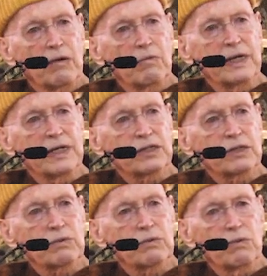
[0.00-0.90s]
But
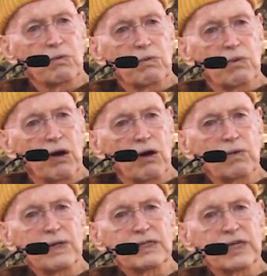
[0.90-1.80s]
it's
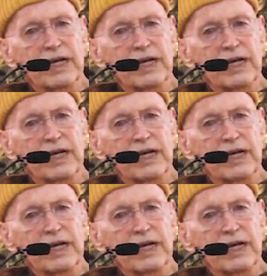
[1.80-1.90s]
always